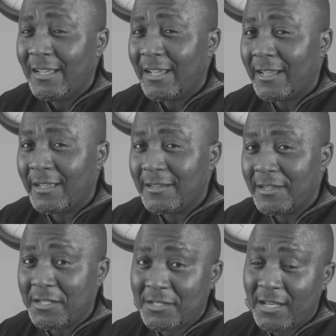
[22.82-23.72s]
And
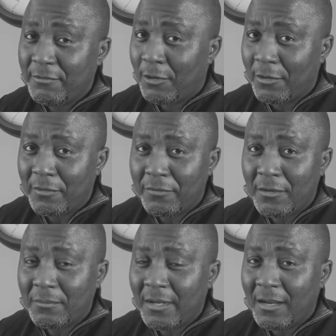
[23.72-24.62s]
they save all the
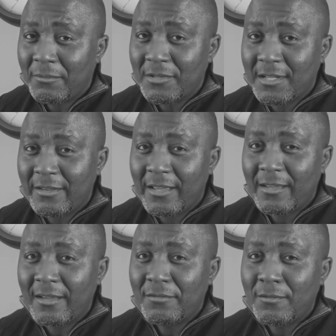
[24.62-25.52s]
film cameras that they
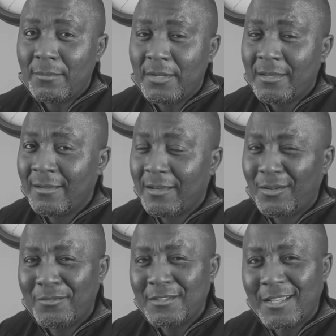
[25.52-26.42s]
get for me. And
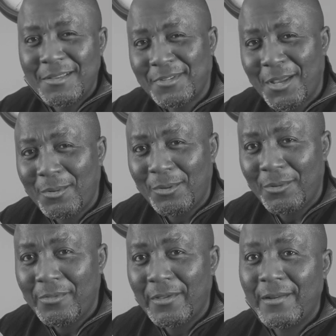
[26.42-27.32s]
oftentimes I will
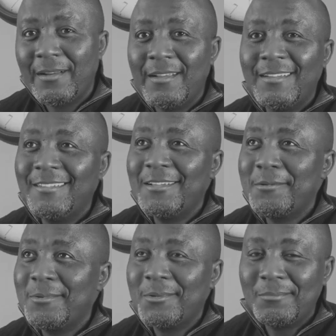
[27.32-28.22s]
go there and they
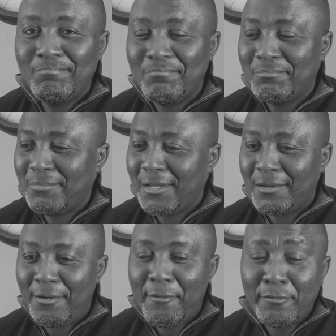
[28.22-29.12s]
will
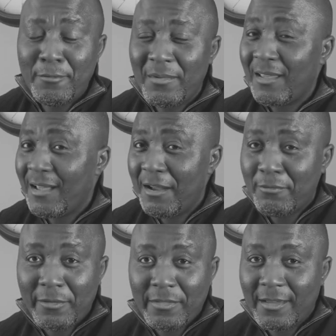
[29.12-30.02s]
offer me
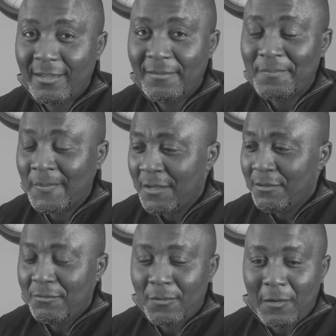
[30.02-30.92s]
everything
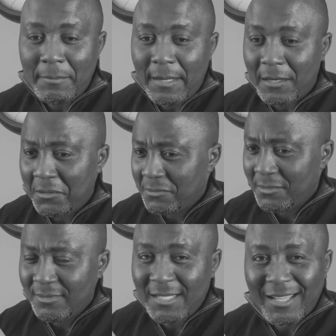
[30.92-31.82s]
for about
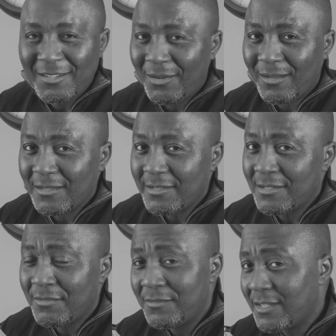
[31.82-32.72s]
$10,
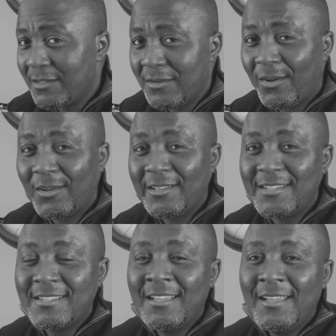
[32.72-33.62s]

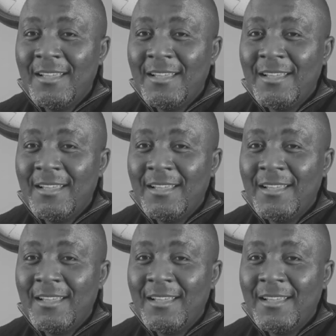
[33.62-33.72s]
$15,